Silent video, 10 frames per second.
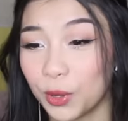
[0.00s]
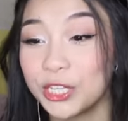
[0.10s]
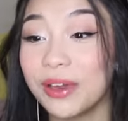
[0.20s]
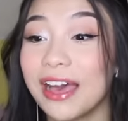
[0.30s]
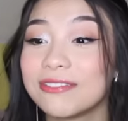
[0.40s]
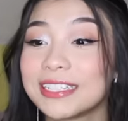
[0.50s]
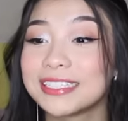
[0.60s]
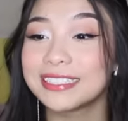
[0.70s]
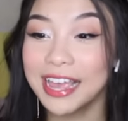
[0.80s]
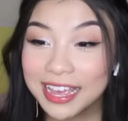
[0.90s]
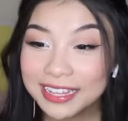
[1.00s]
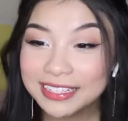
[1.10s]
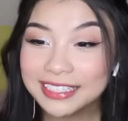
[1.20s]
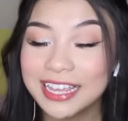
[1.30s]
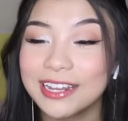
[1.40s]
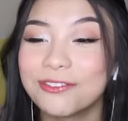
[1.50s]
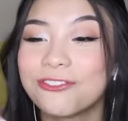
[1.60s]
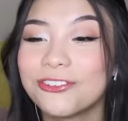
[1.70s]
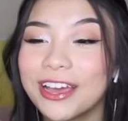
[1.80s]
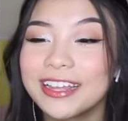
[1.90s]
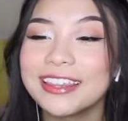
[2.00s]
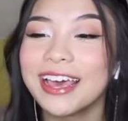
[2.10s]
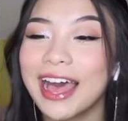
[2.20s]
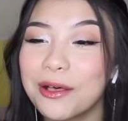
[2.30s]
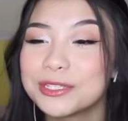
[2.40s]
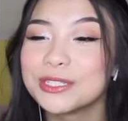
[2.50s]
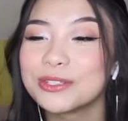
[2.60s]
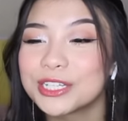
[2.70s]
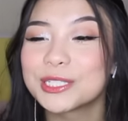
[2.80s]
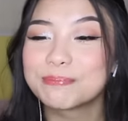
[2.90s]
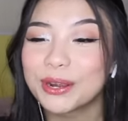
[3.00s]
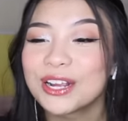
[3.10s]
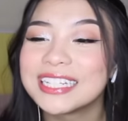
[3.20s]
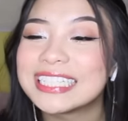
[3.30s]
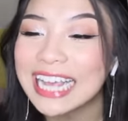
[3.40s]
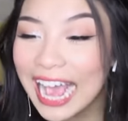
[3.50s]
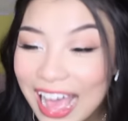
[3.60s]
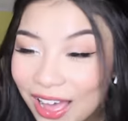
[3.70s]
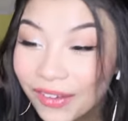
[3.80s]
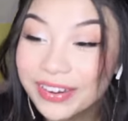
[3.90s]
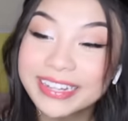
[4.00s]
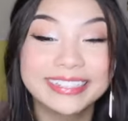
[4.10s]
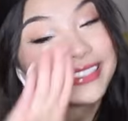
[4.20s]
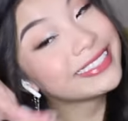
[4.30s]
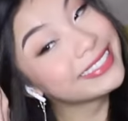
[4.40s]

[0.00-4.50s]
When you have sex in front of the house you just burned down.